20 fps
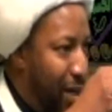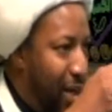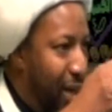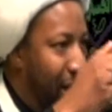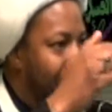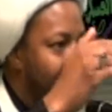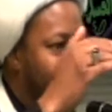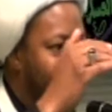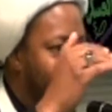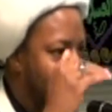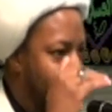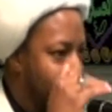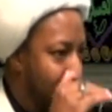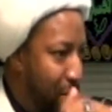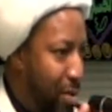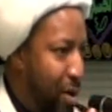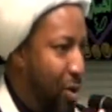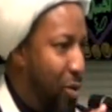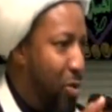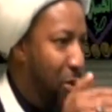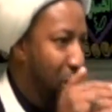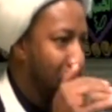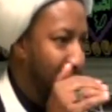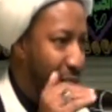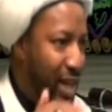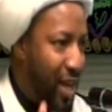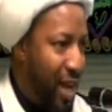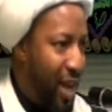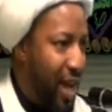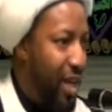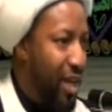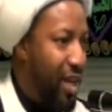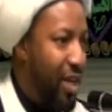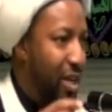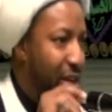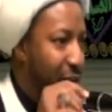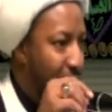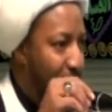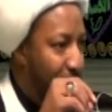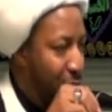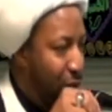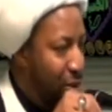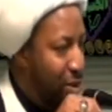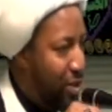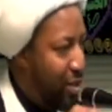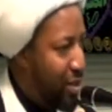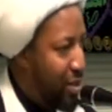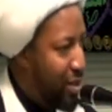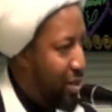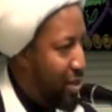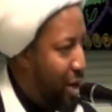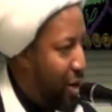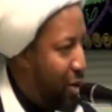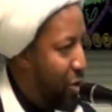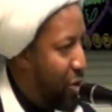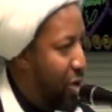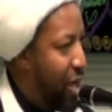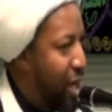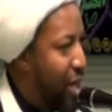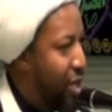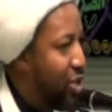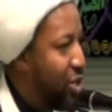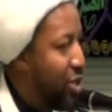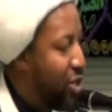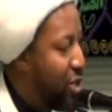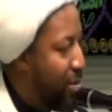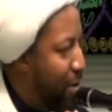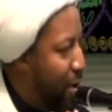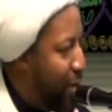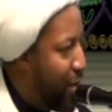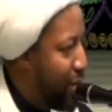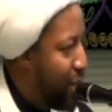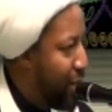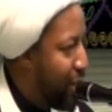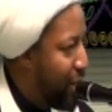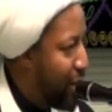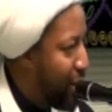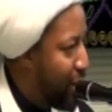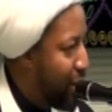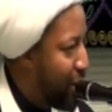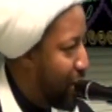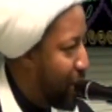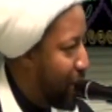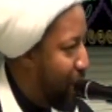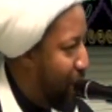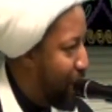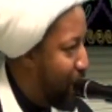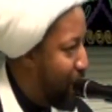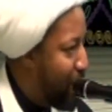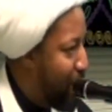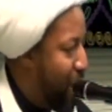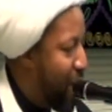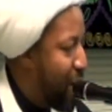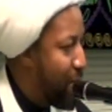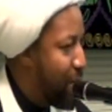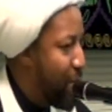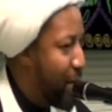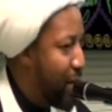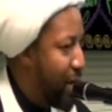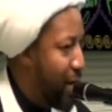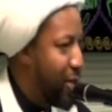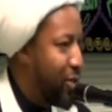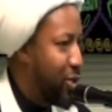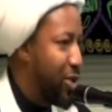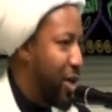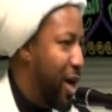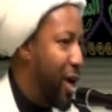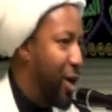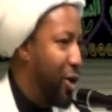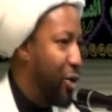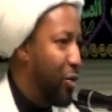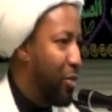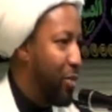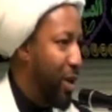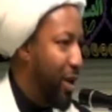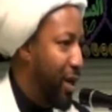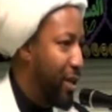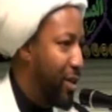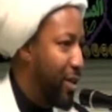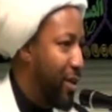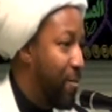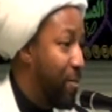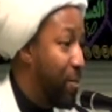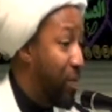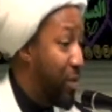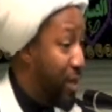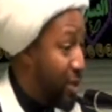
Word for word: in the beginning, in the middle, at the end, there's salutations upon the Prophet Muhammad and his Ahlul Bayt.